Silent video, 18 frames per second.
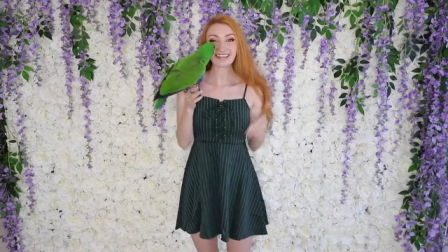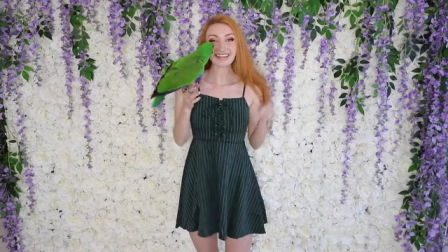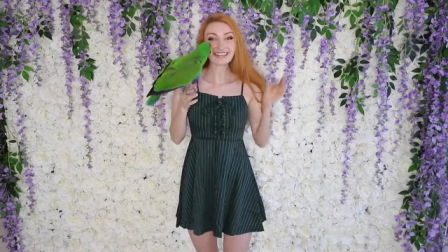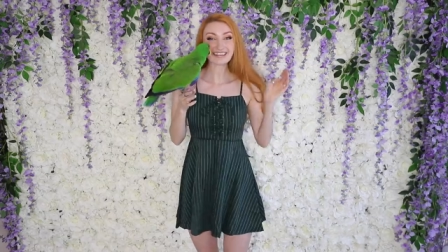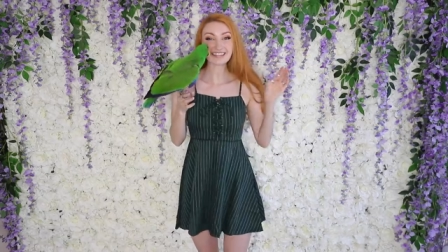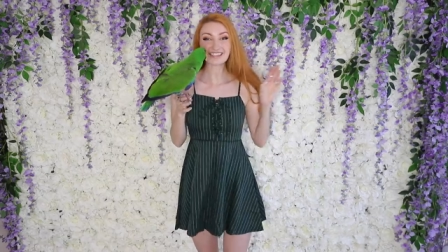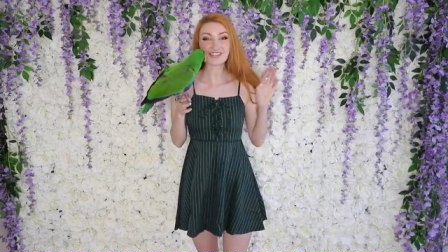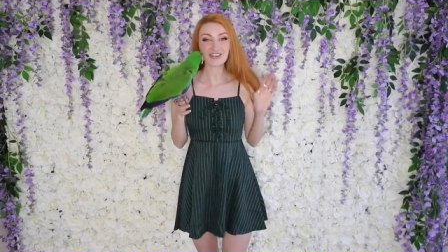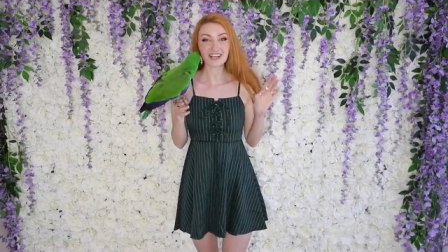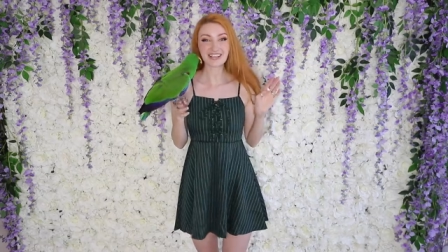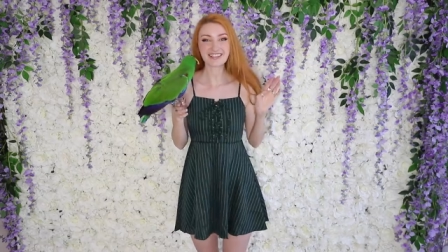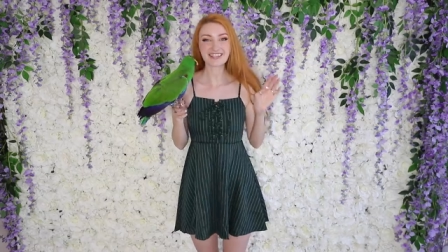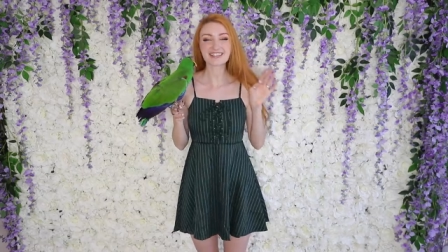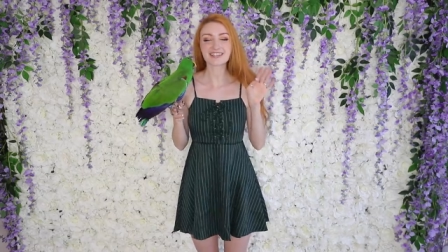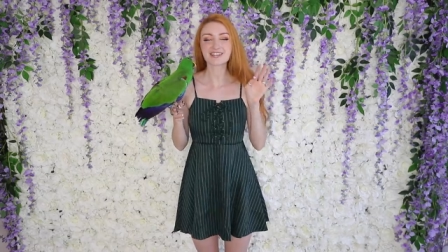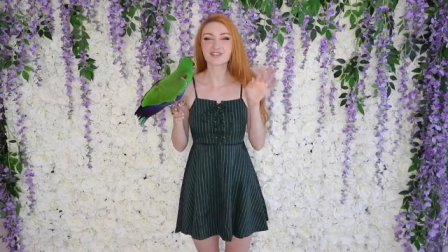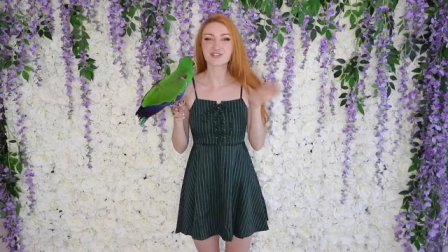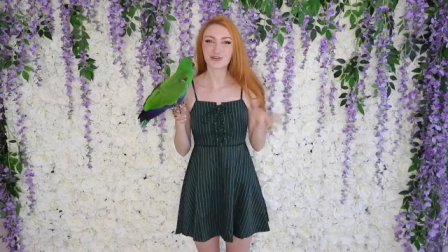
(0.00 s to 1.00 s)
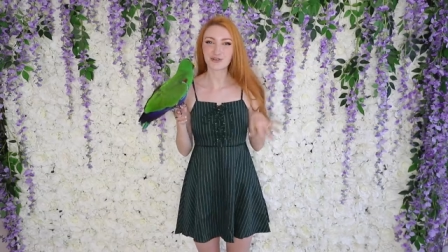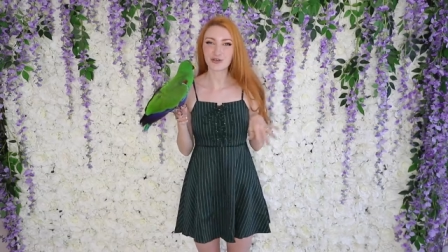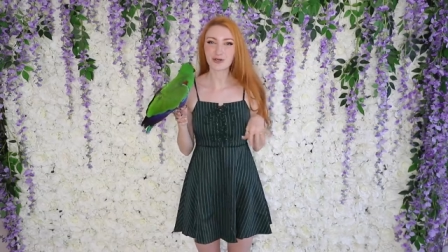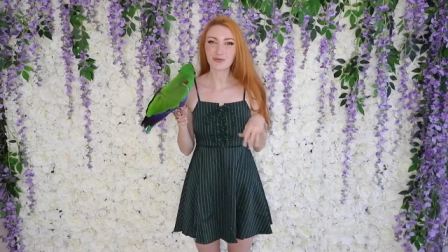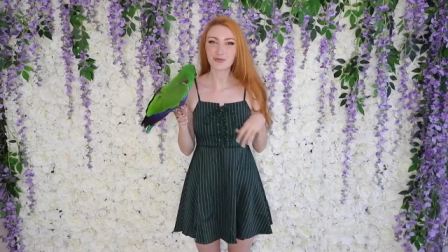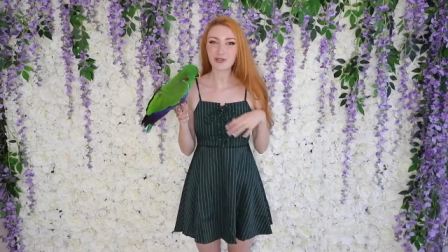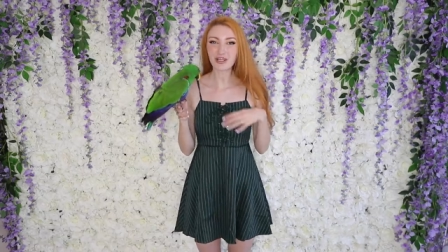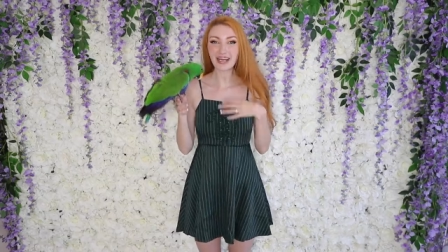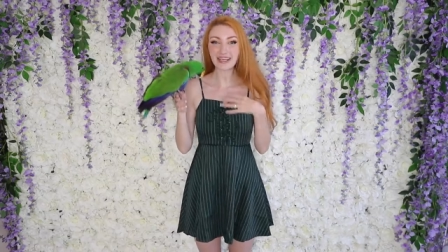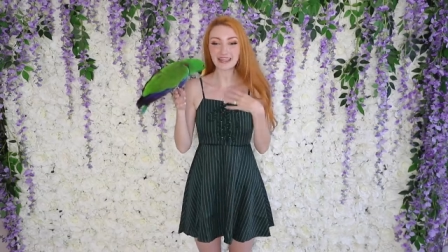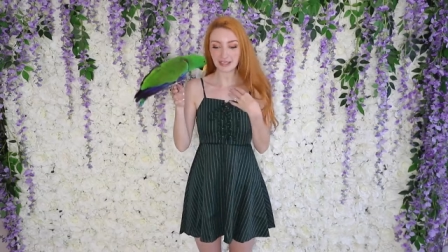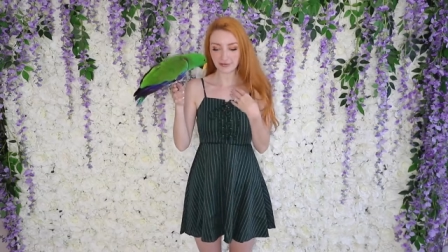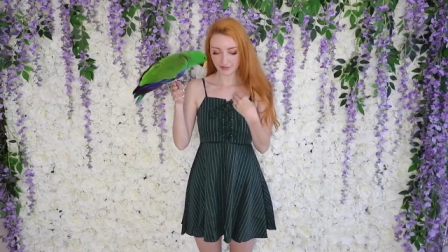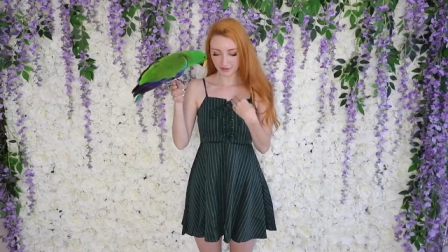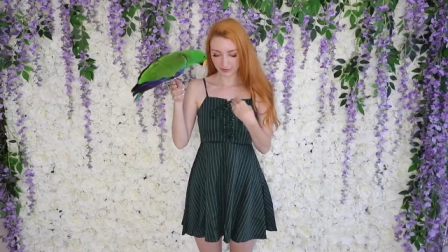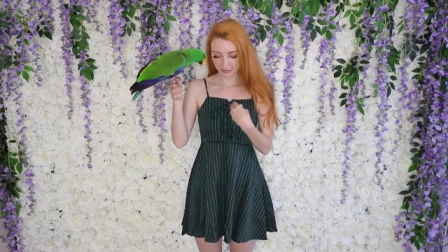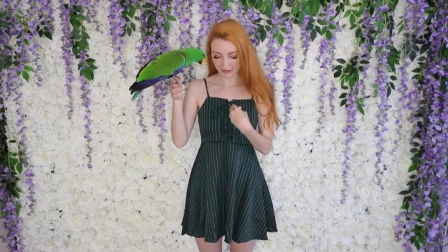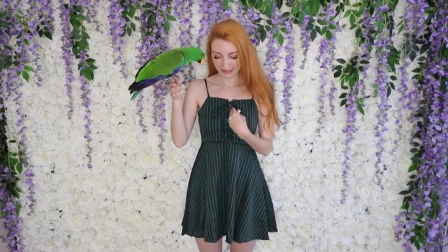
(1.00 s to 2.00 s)
I think this dress is adorable. I
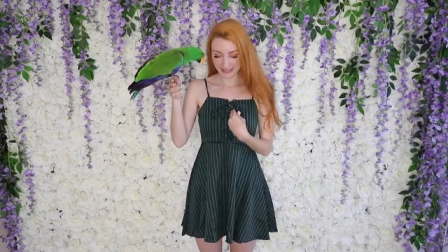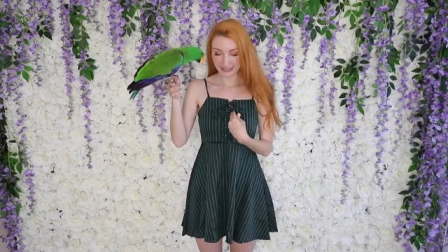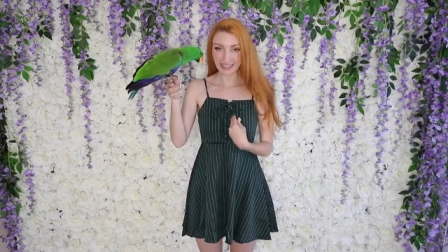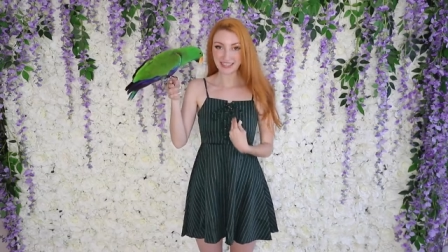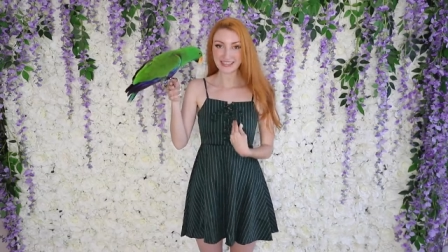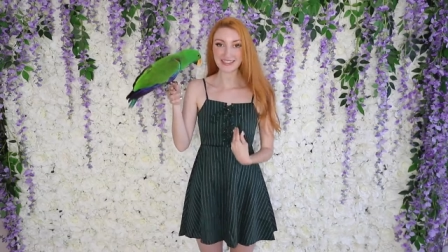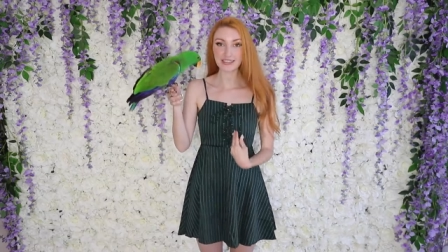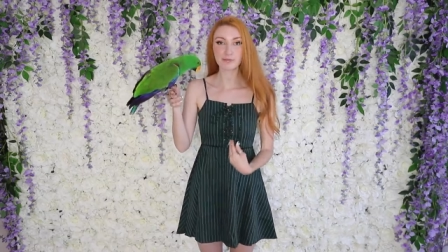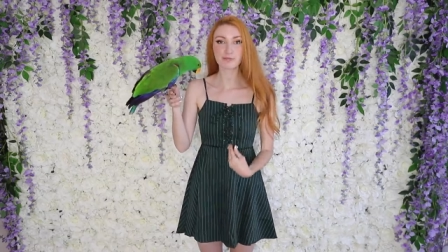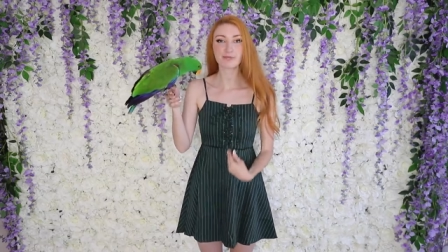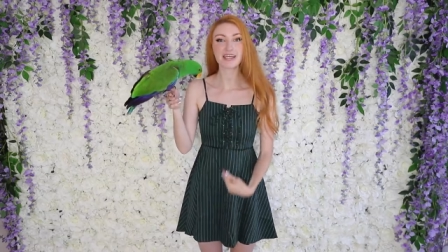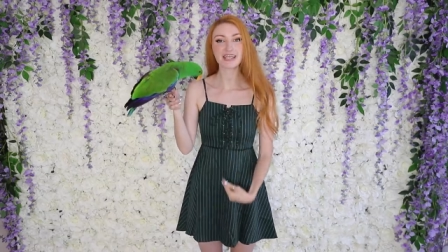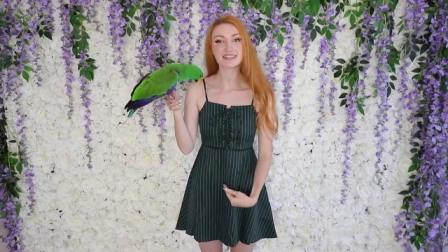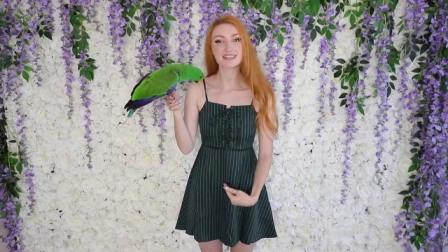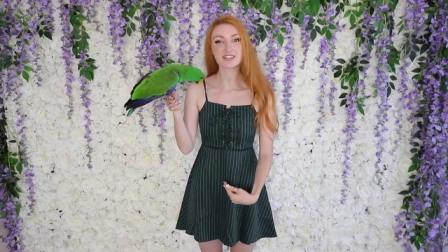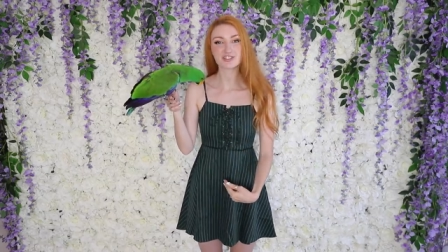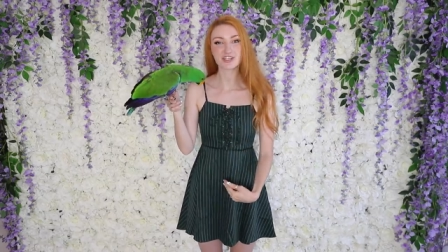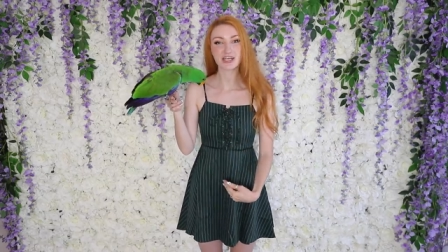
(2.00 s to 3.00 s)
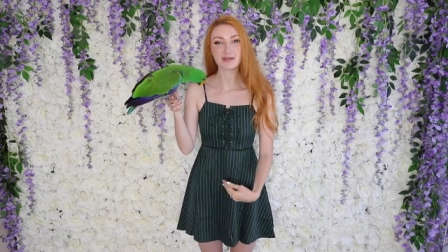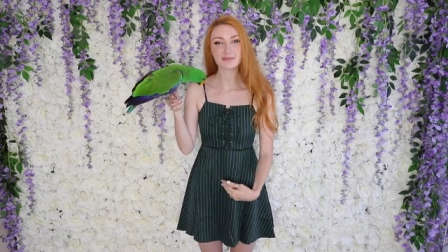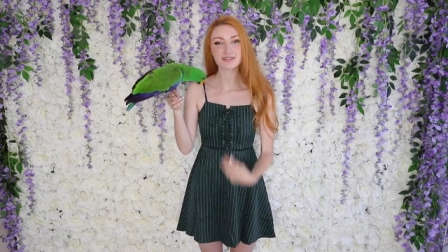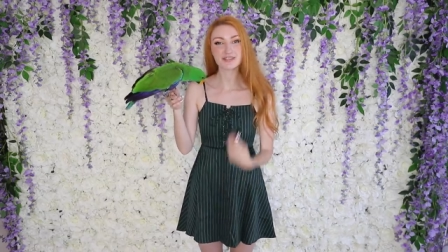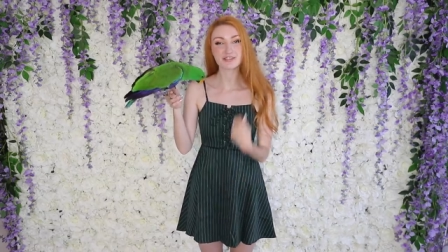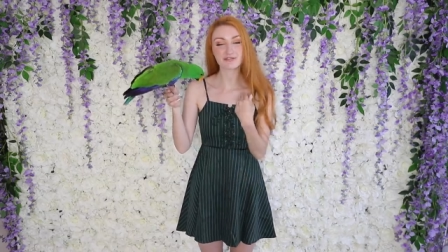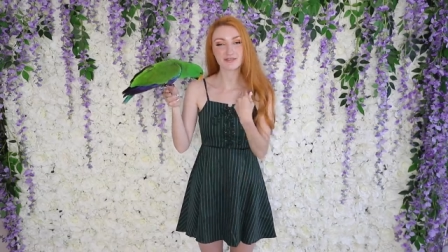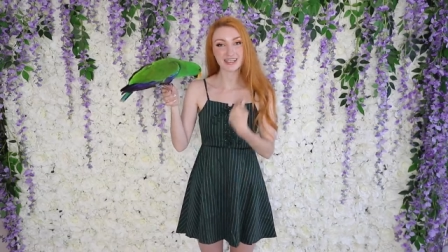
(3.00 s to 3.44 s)
love the really nice little pinstripes that